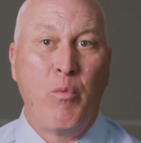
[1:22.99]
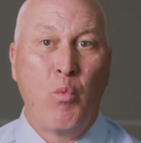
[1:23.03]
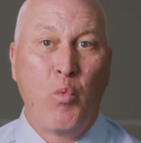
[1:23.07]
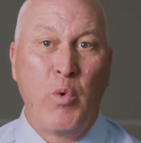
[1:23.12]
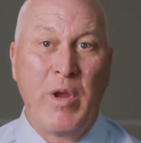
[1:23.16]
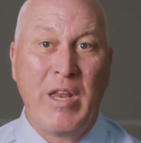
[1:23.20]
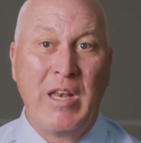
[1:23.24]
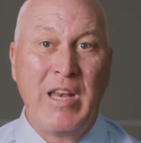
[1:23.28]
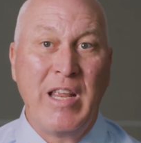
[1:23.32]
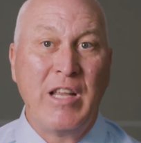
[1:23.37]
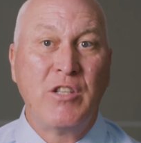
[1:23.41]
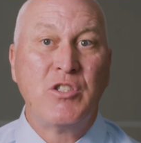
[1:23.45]

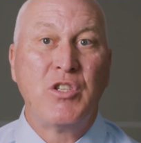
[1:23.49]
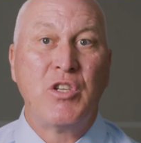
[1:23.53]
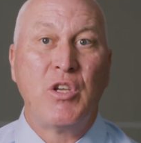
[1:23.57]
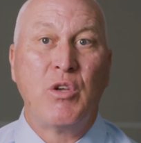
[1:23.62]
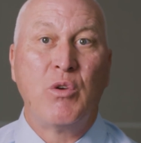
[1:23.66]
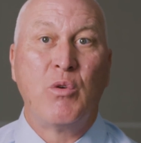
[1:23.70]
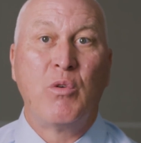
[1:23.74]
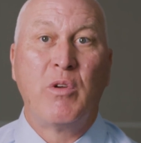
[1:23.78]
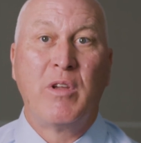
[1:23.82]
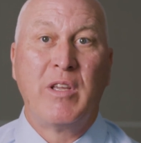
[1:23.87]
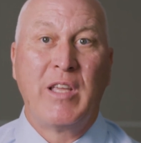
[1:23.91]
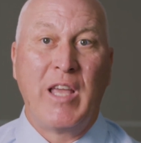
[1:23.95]
we need
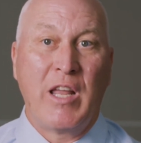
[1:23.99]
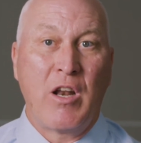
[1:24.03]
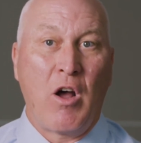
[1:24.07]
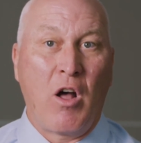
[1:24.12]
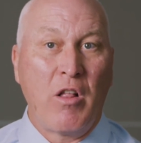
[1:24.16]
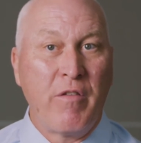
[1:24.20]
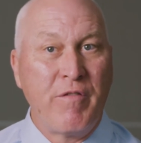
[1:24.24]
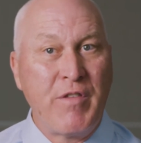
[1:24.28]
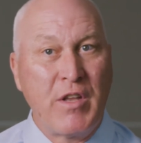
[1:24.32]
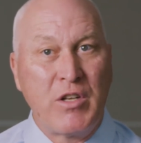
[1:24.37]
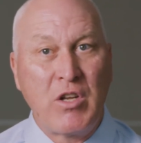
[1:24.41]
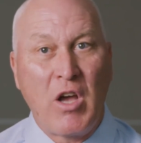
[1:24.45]
to get
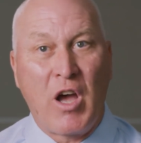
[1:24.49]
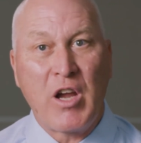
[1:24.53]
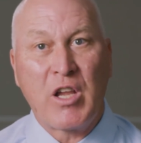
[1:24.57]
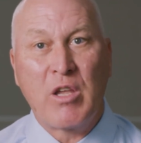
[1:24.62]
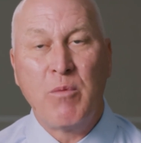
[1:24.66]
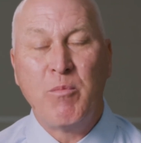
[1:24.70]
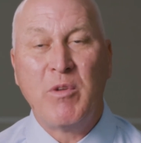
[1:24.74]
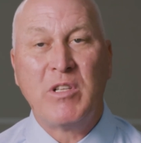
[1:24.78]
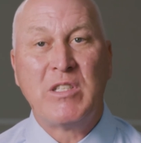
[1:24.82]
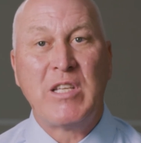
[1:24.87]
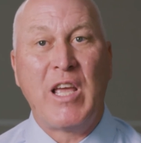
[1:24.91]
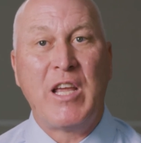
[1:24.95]
all of the
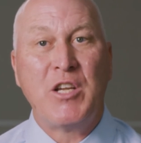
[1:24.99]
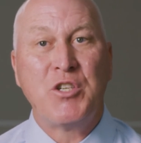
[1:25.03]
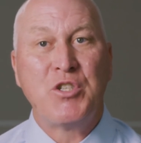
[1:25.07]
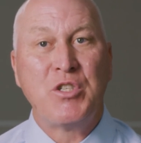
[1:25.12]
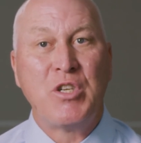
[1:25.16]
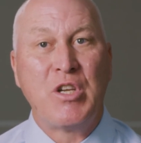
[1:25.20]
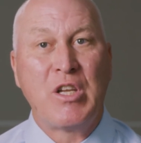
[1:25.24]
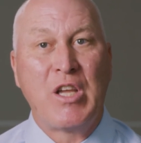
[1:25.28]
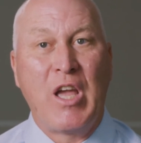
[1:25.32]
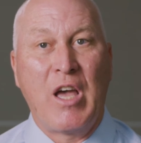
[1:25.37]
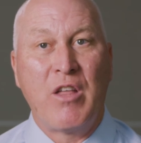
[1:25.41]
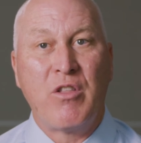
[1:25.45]

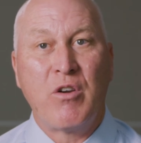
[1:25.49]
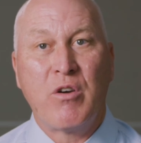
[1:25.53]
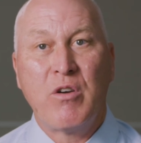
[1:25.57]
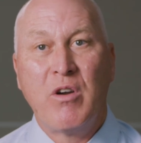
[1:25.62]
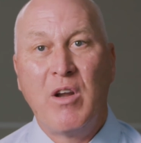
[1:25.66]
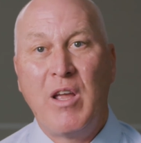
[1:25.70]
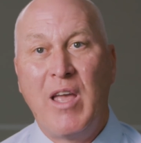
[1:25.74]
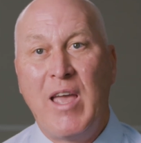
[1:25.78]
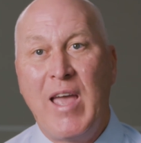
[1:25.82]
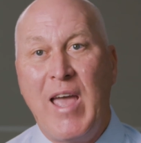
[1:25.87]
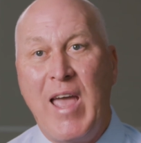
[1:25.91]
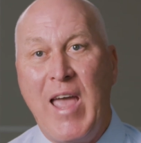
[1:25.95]
documentation together
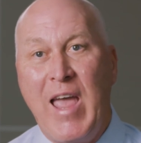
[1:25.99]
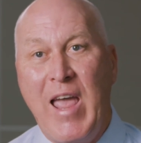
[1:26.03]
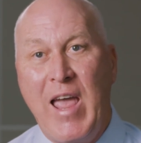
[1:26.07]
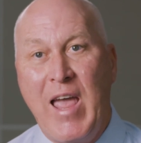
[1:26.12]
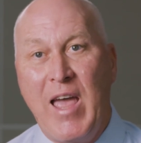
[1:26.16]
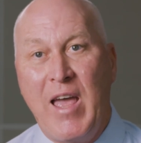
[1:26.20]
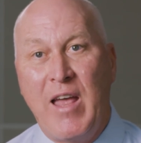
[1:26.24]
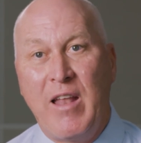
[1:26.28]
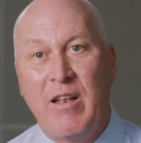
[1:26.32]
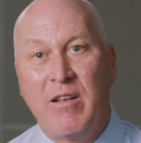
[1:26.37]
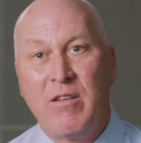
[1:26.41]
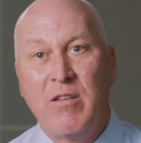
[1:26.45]

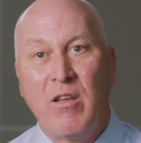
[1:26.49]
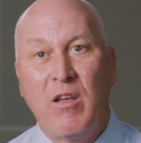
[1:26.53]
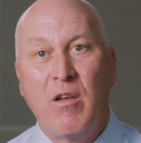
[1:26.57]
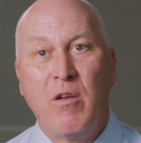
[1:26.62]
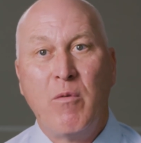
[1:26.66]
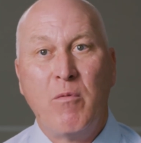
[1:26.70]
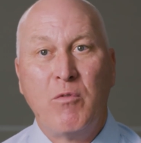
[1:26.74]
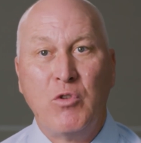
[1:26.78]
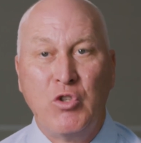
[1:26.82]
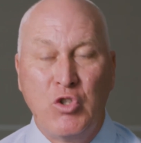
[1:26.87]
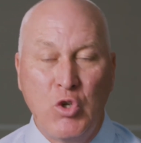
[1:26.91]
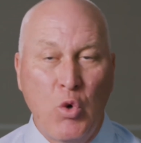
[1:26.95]
and
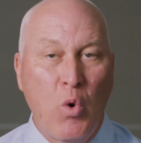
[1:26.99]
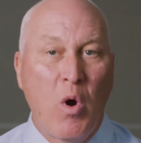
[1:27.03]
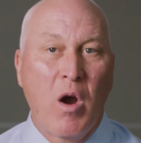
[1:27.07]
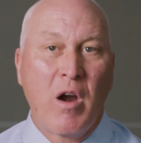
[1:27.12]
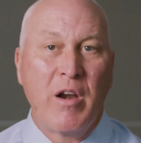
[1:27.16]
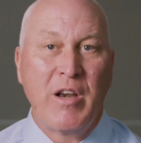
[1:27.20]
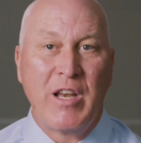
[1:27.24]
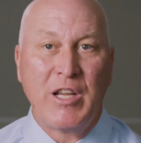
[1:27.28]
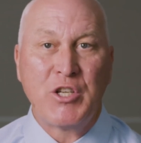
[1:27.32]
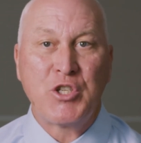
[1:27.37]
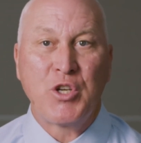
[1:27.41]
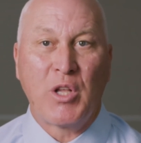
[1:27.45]
do our
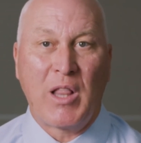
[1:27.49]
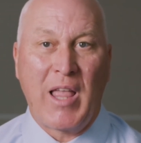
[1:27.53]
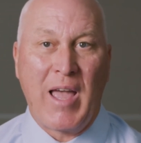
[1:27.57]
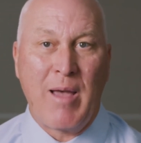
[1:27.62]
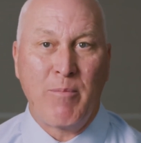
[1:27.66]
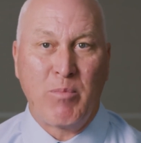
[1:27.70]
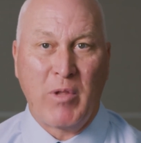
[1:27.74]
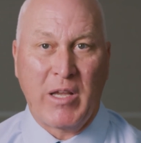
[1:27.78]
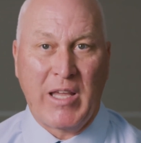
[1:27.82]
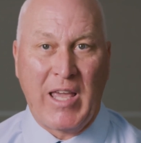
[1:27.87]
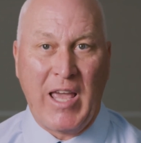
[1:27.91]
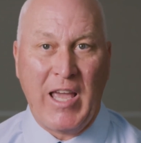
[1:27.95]
initial
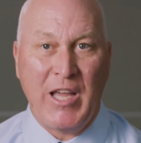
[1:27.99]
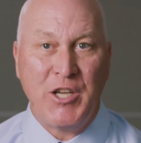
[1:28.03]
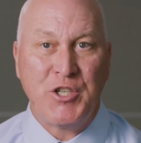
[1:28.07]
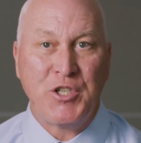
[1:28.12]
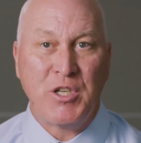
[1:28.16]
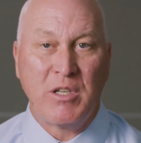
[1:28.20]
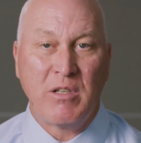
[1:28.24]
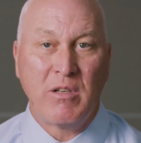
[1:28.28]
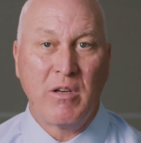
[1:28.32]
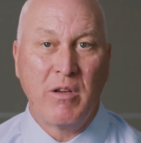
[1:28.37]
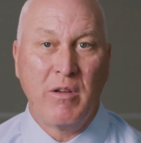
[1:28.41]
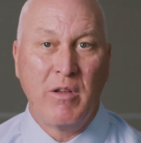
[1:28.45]

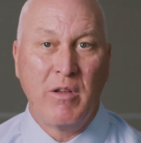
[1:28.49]
application.